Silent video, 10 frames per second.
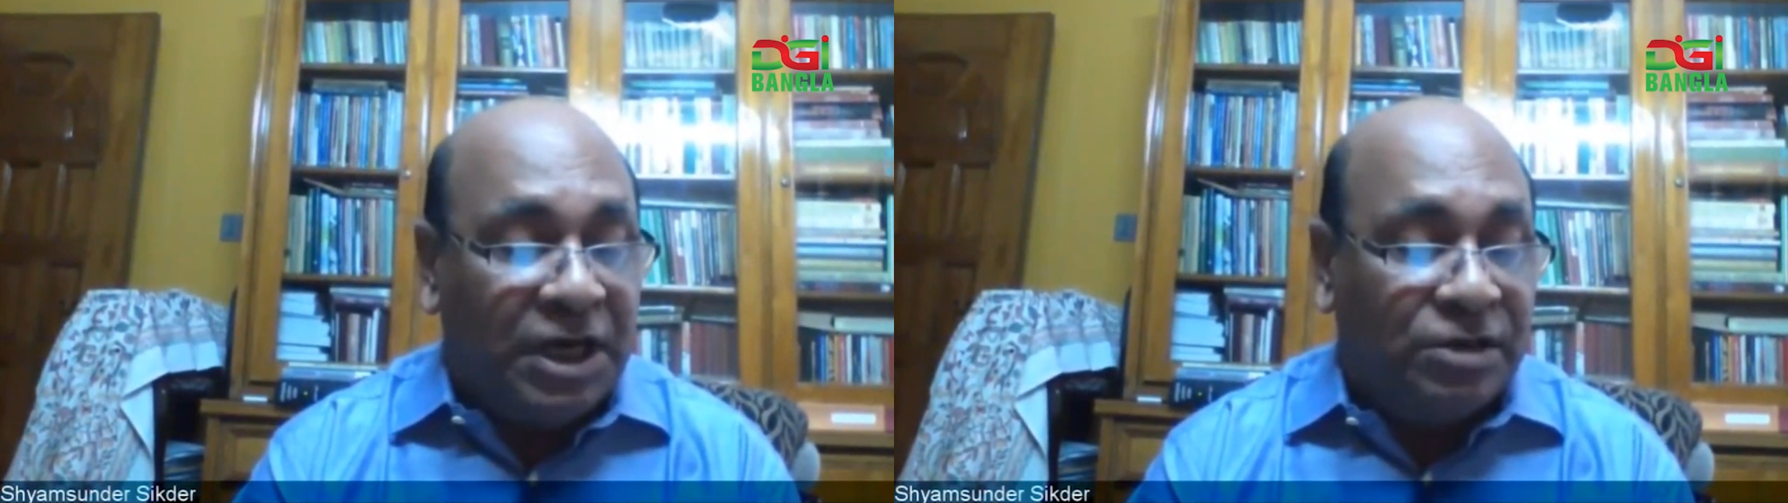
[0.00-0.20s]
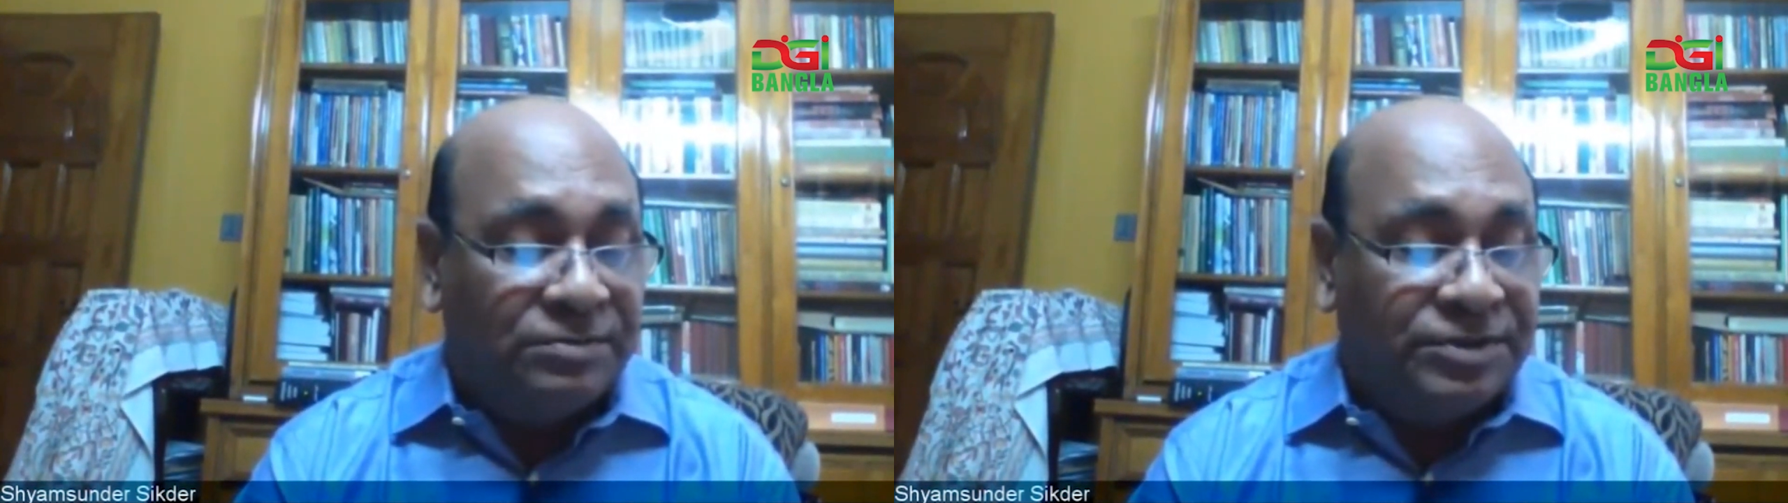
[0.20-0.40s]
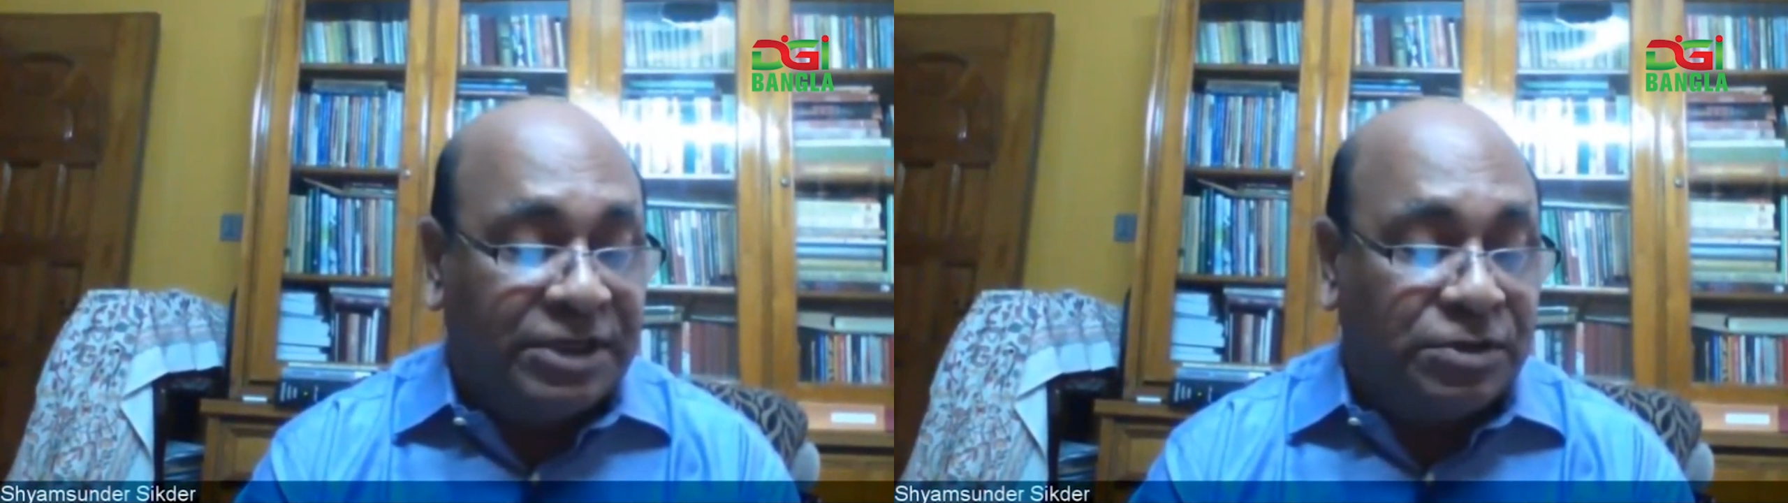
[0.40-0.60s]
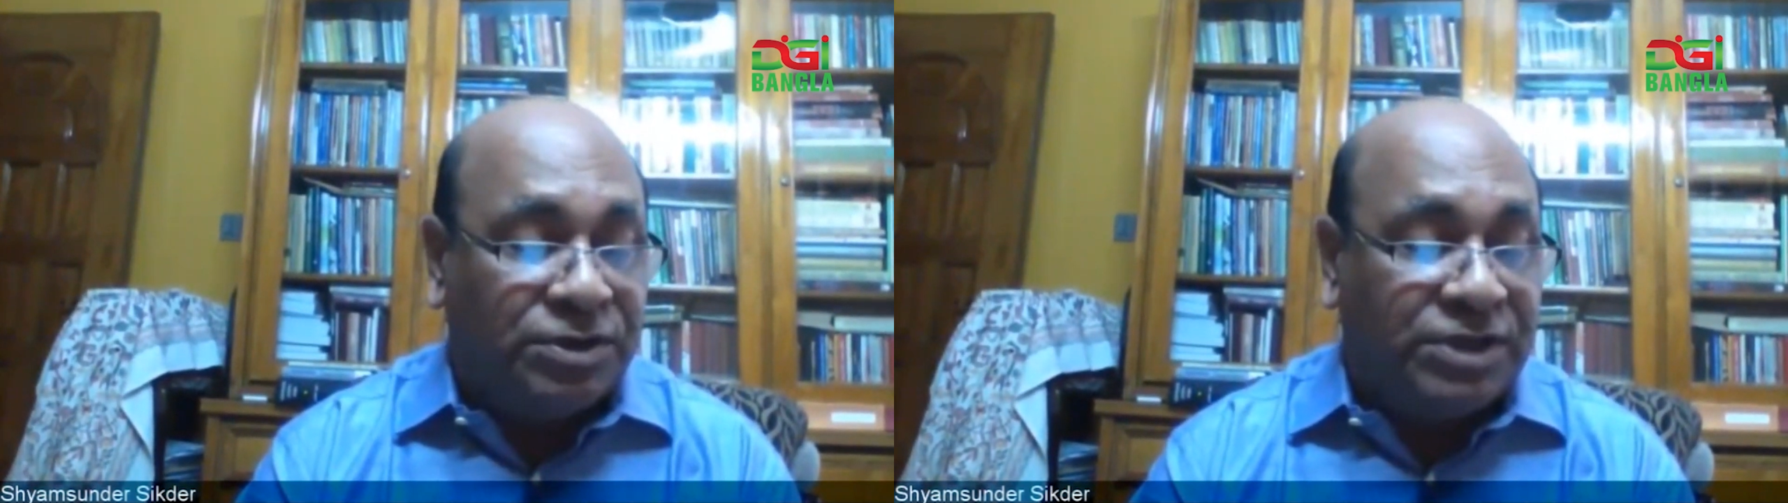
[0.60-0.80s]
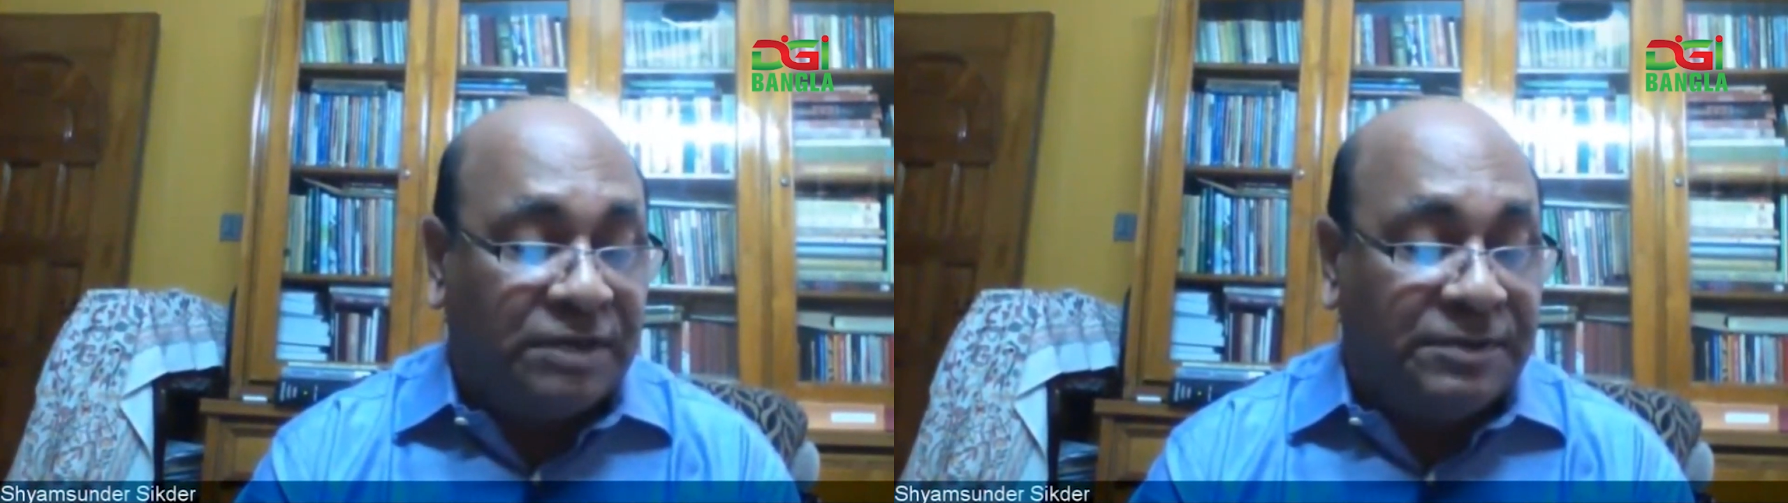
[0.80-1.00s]
telecom sector
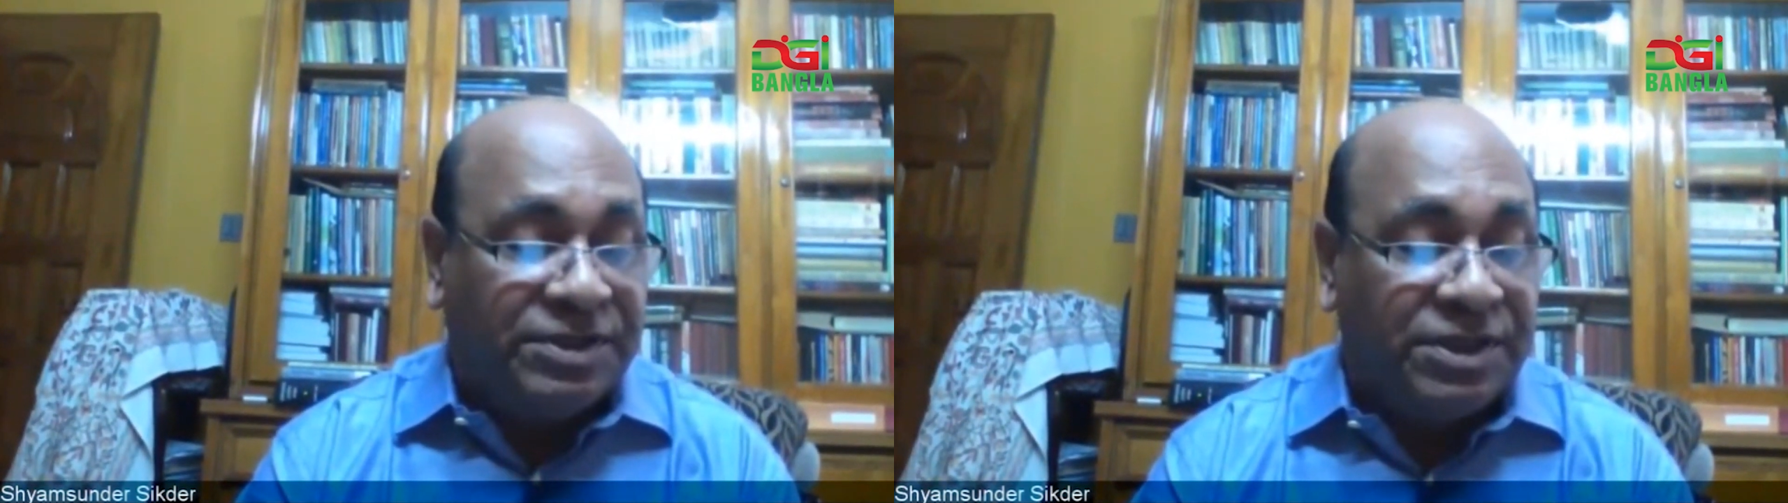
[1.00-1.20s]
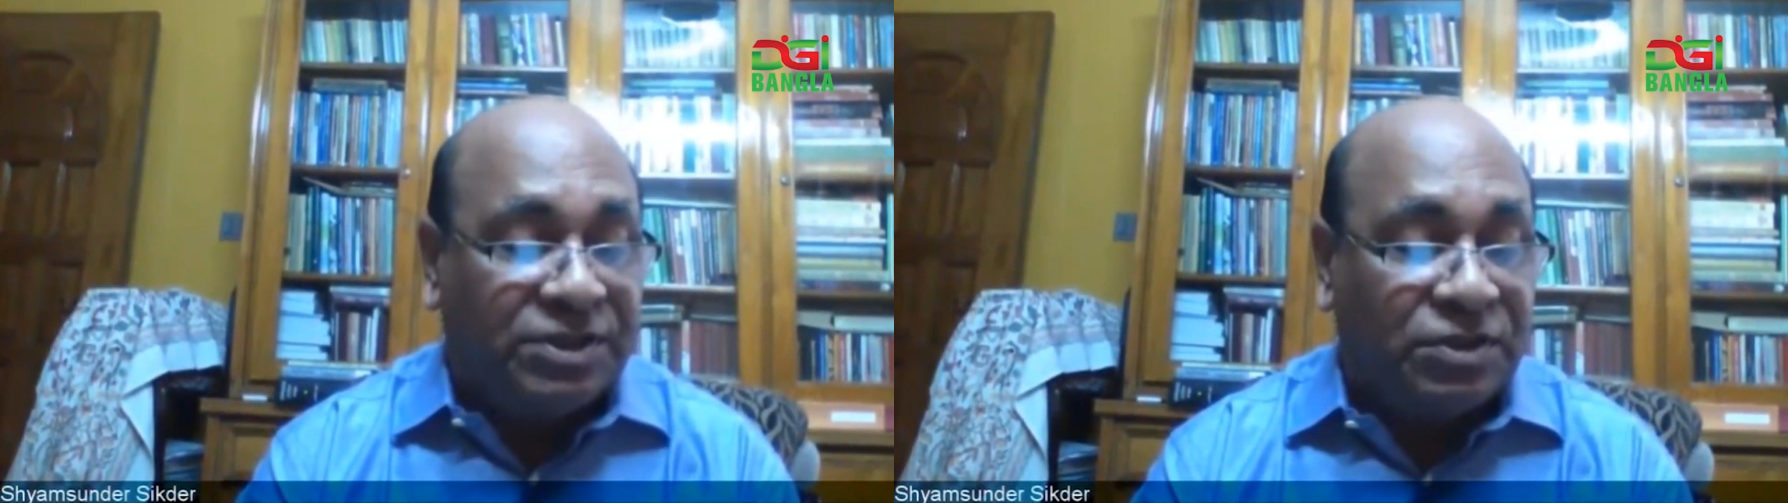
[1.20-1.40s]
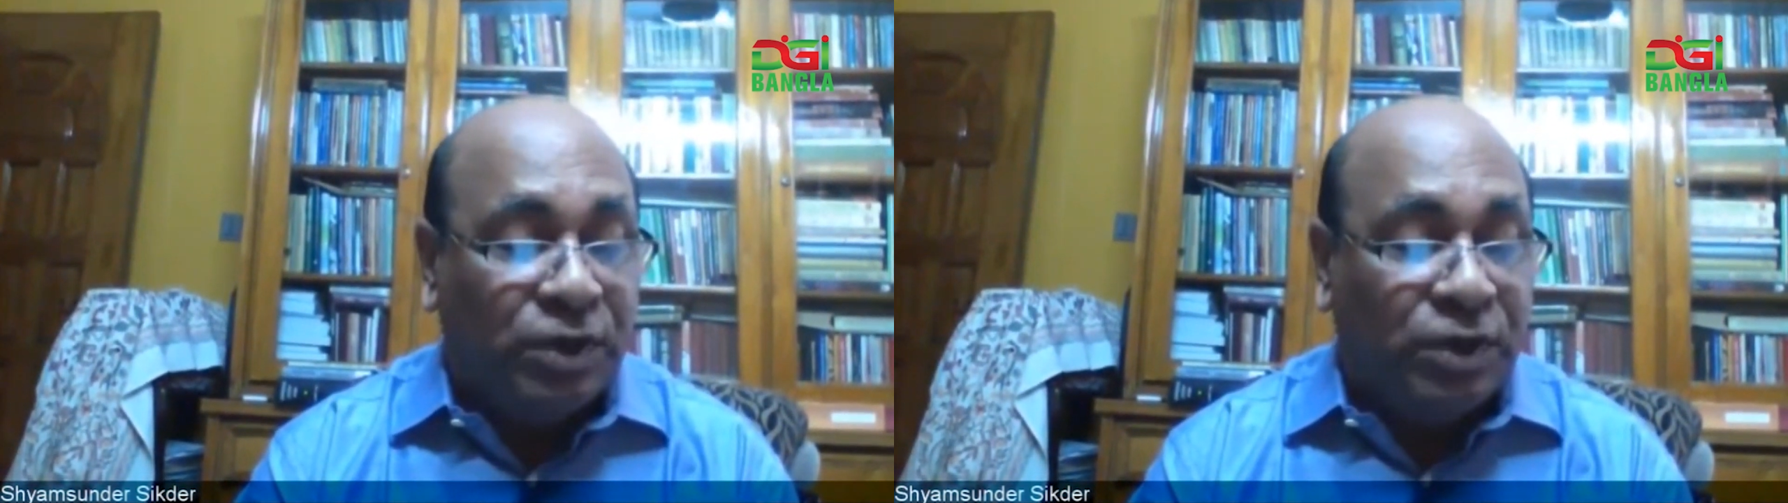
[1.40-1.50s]
services